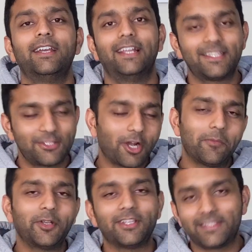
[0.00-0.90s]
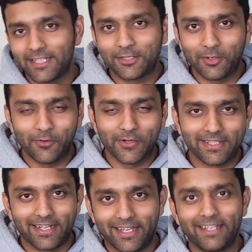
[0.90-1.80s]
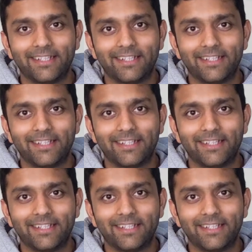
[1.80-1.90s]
Let's talk about the sixth university.